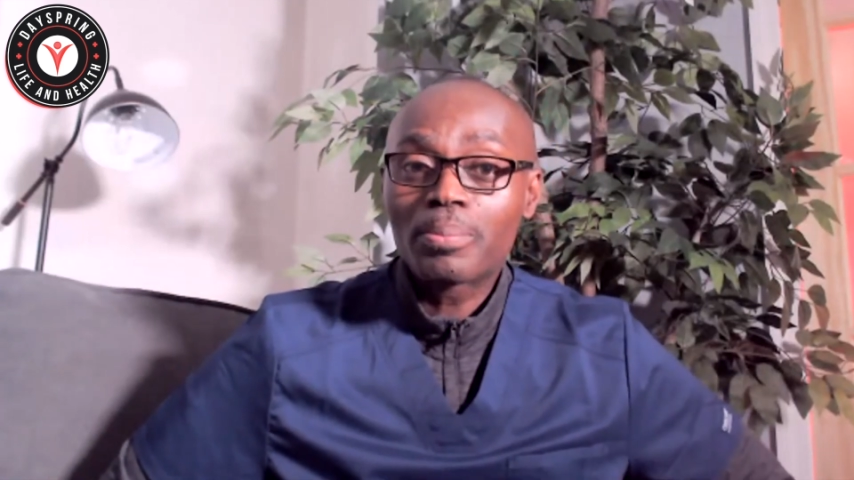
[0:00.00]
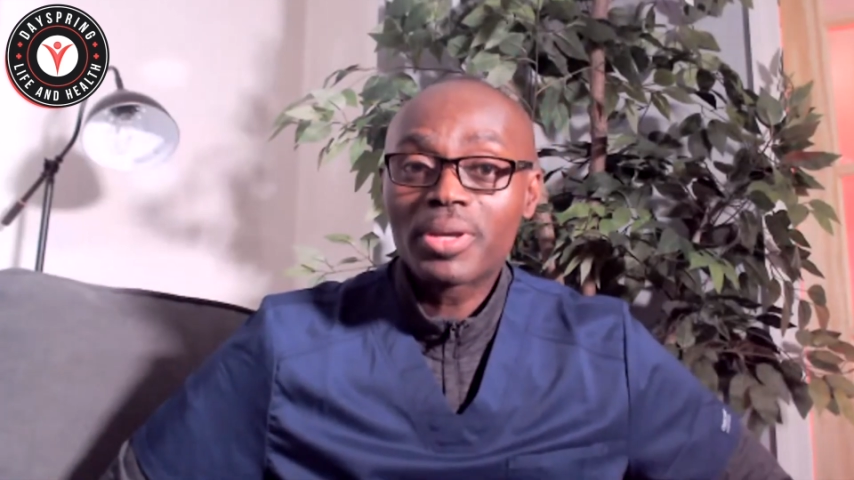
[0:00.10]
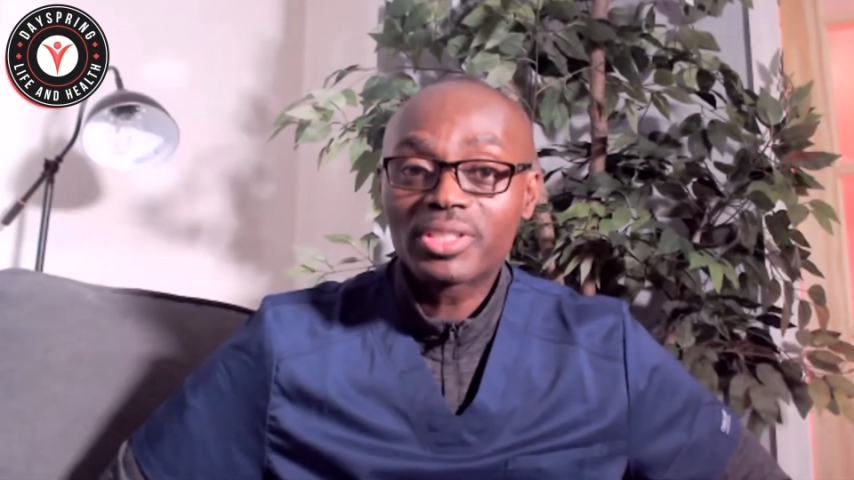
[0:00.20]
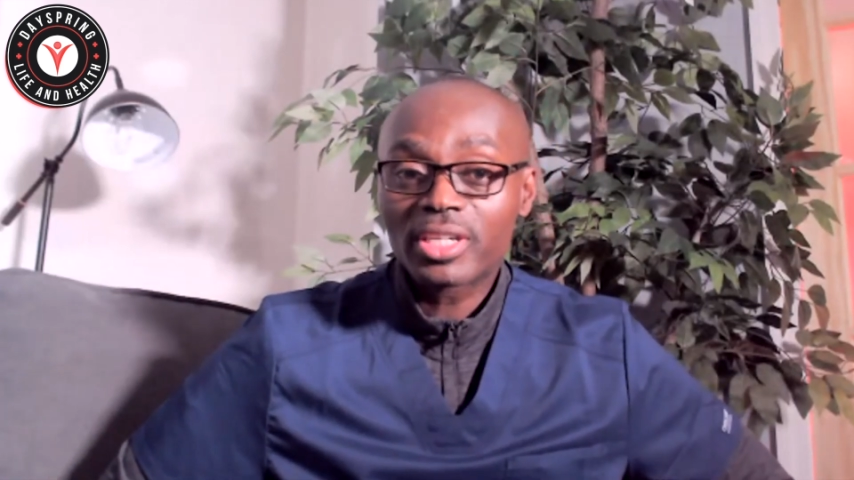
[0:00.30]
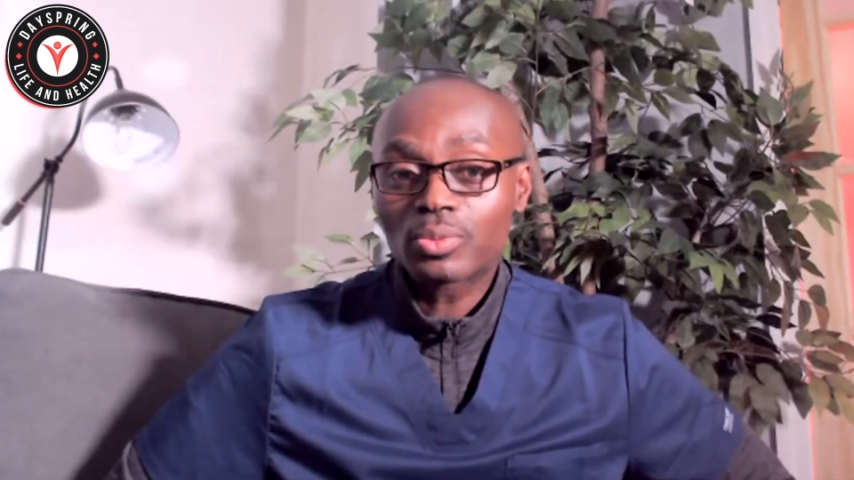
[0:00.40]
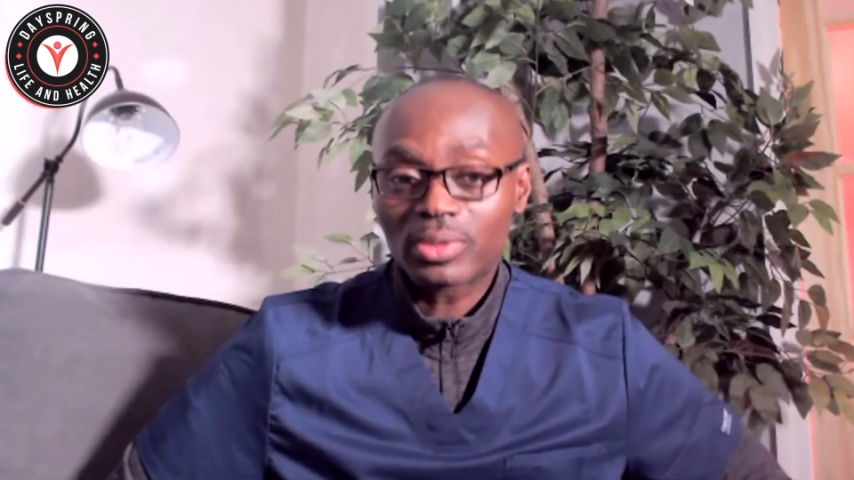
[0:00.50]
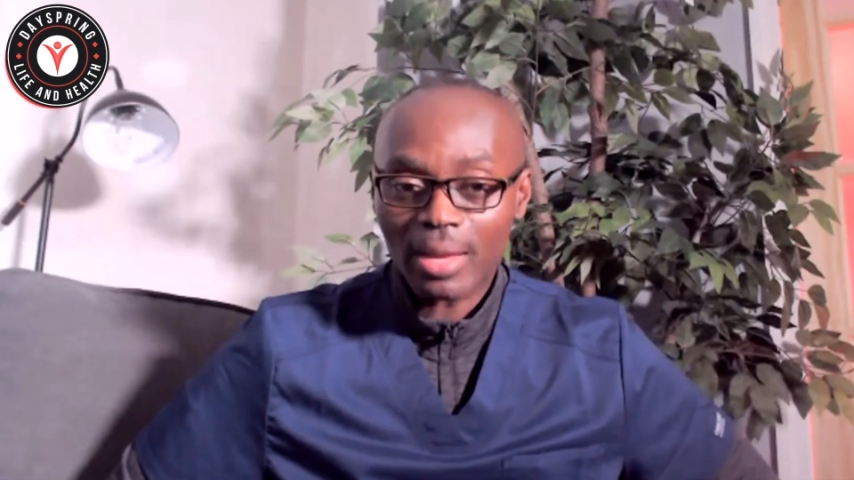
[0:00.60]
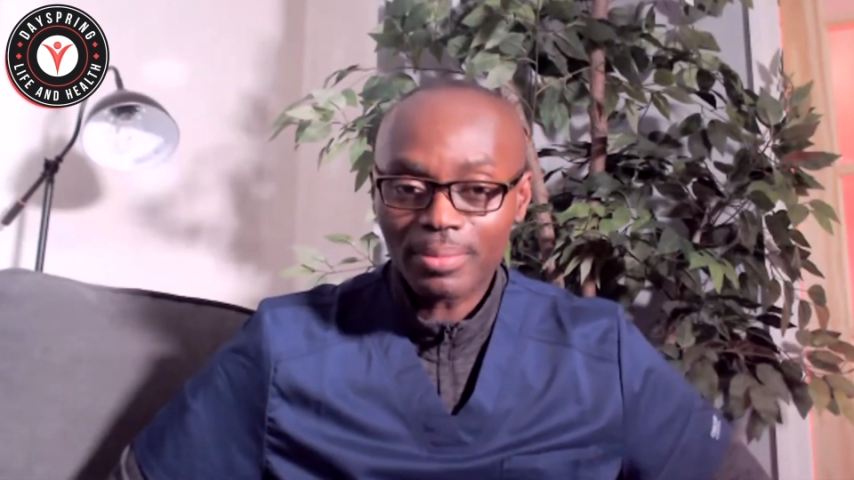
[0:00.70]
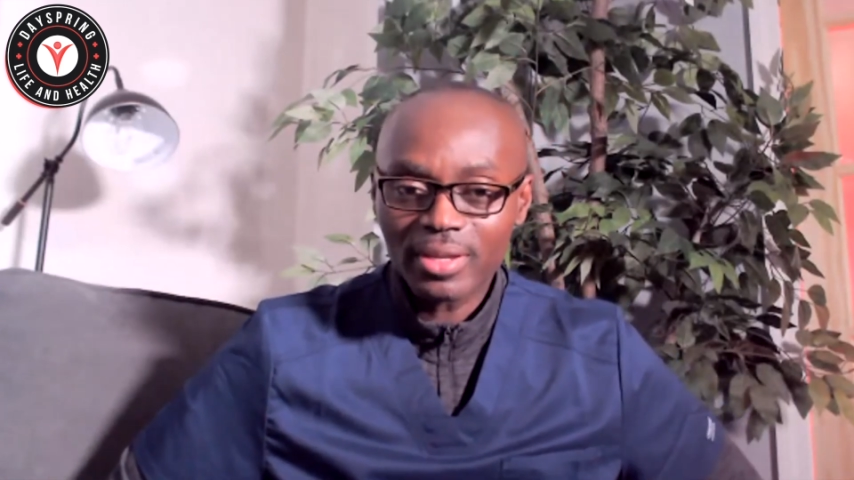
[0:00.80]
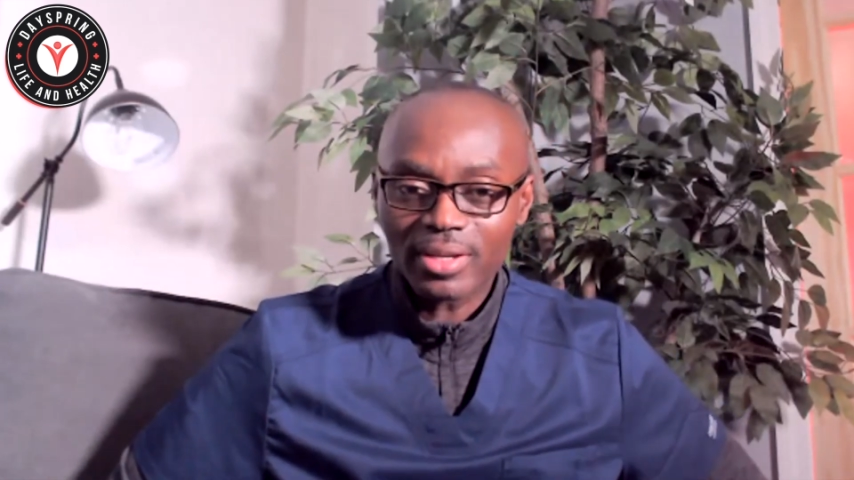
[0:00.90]
patients with
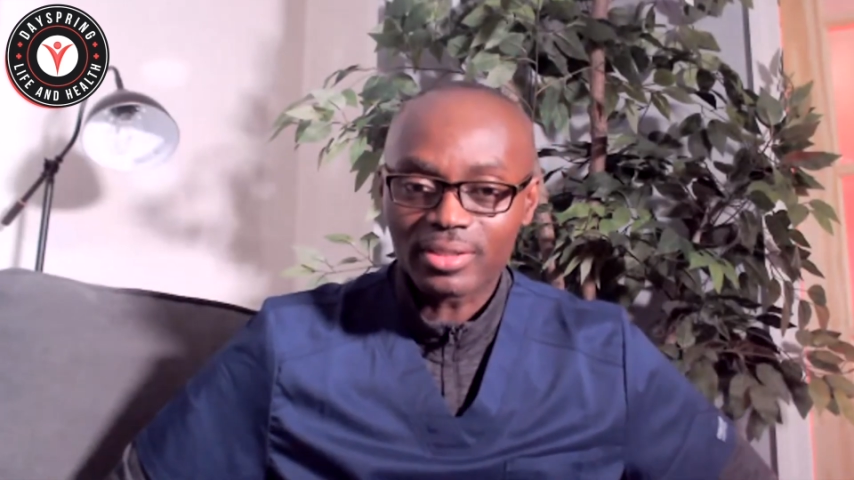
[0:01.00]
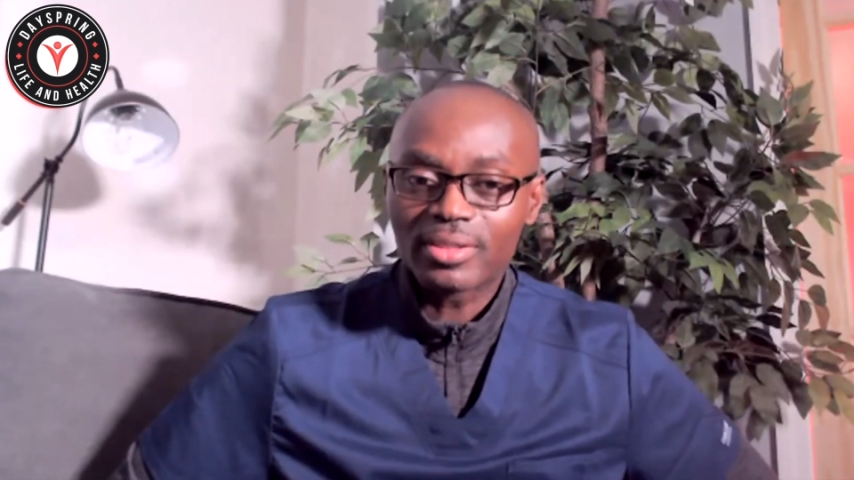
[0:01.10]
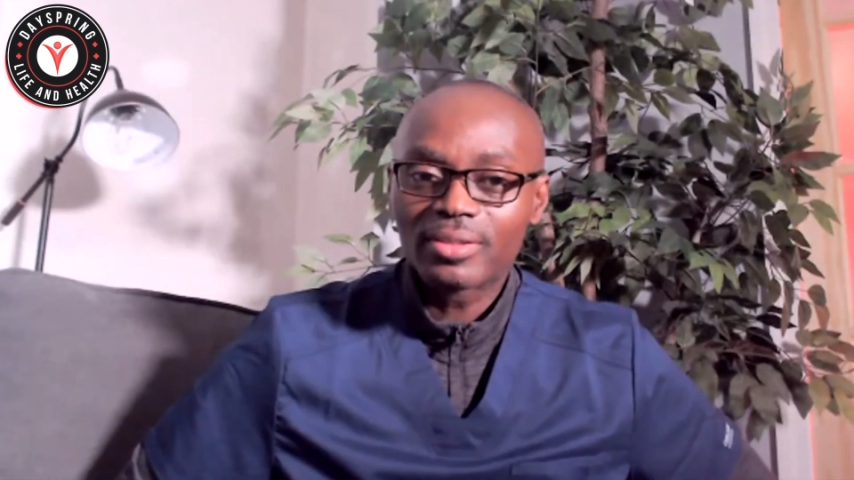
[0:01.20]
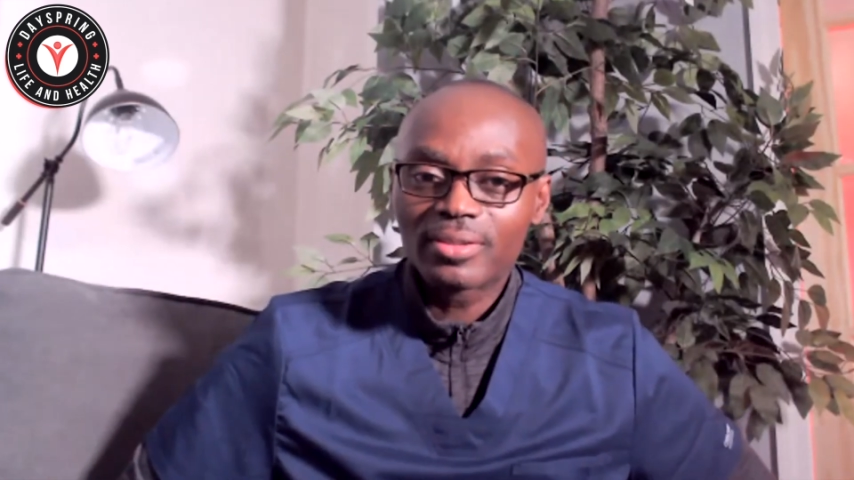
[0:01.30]
diabetes?